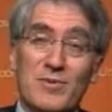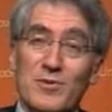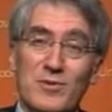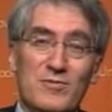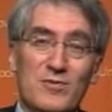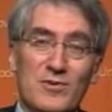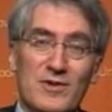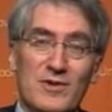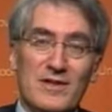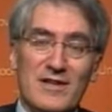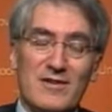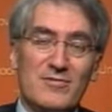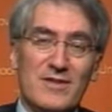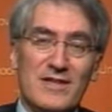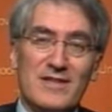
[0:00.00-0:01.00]
very beautiful,
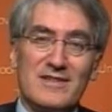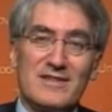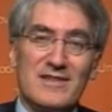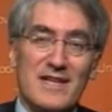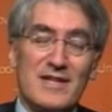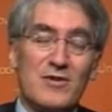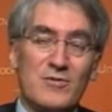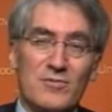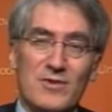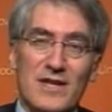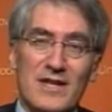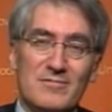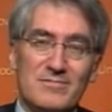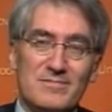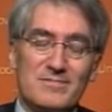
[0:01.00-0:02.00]
Alveda. Thank you
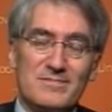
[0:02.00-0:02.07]
for that.